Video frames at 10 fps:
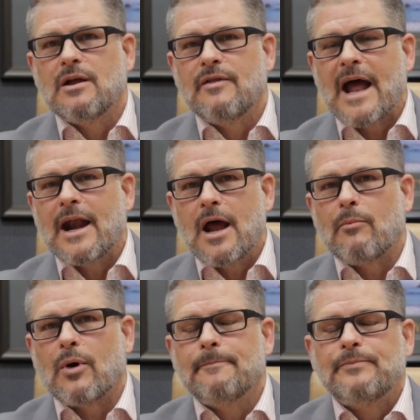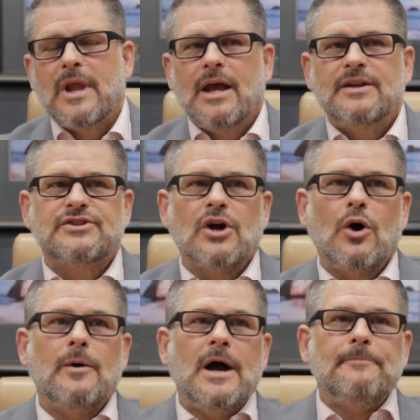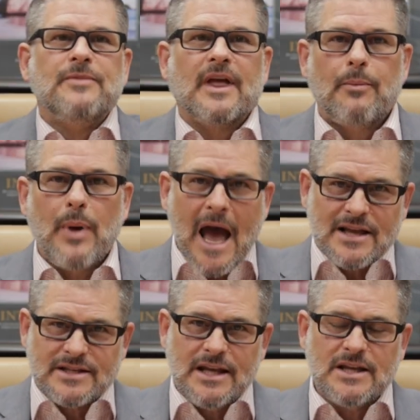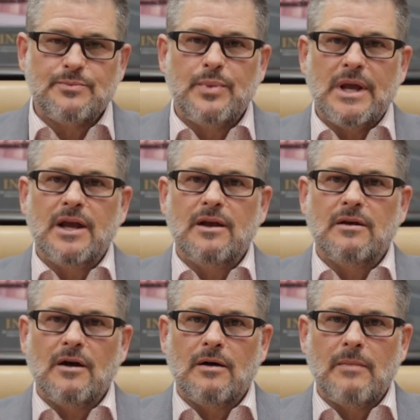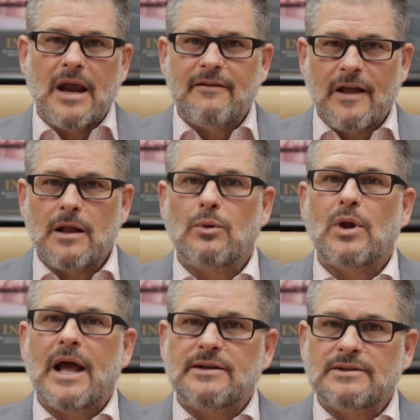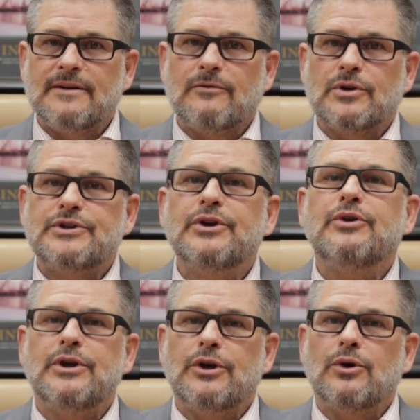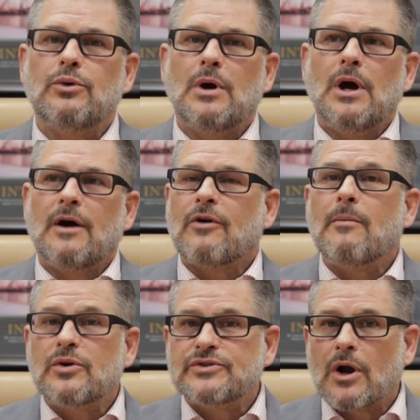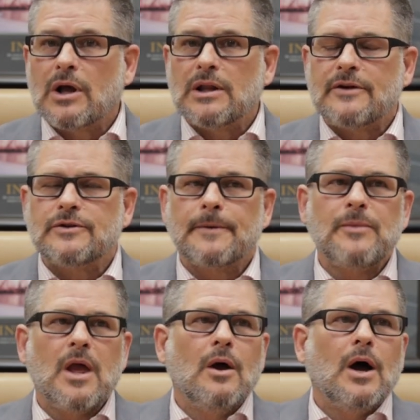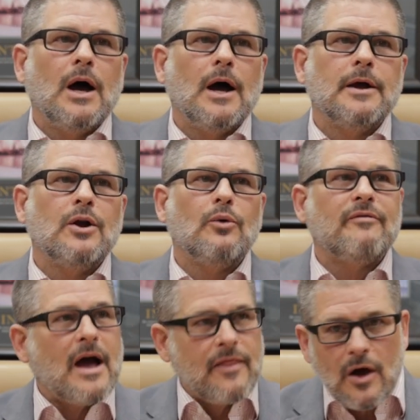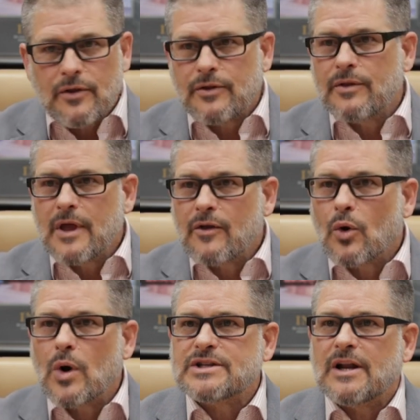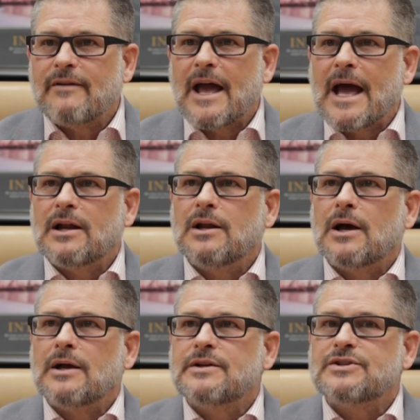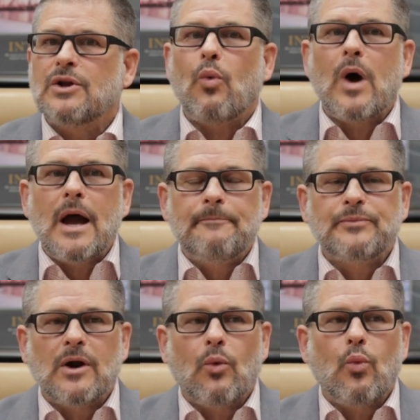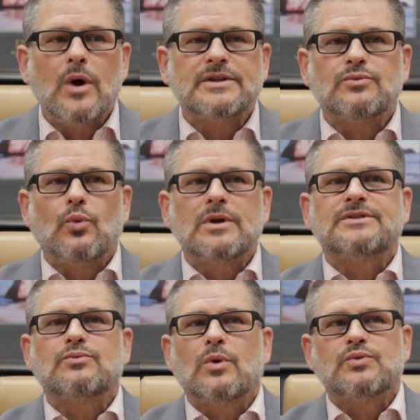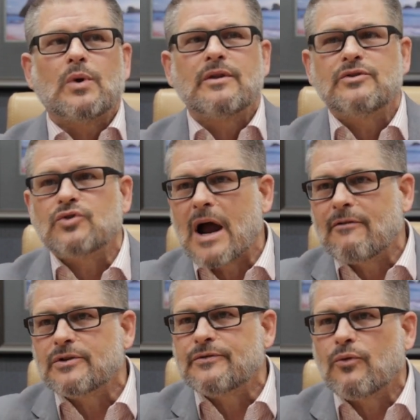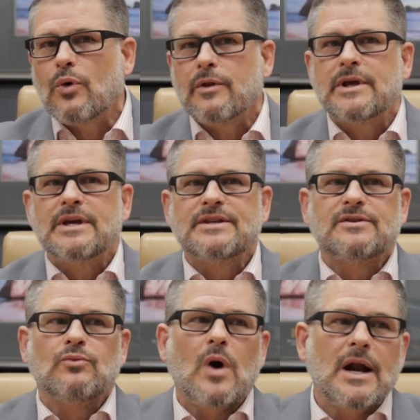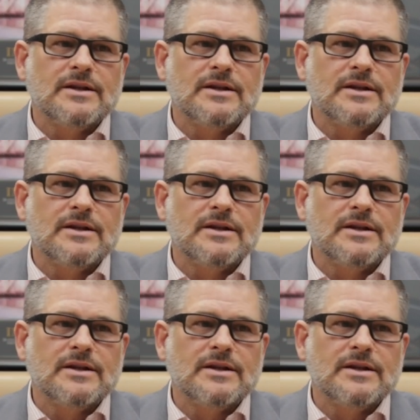that number. And so the capacity is being made available and delivered to you from Ozark Electric. The other question I've had is why, what's one of the drivers for this, and why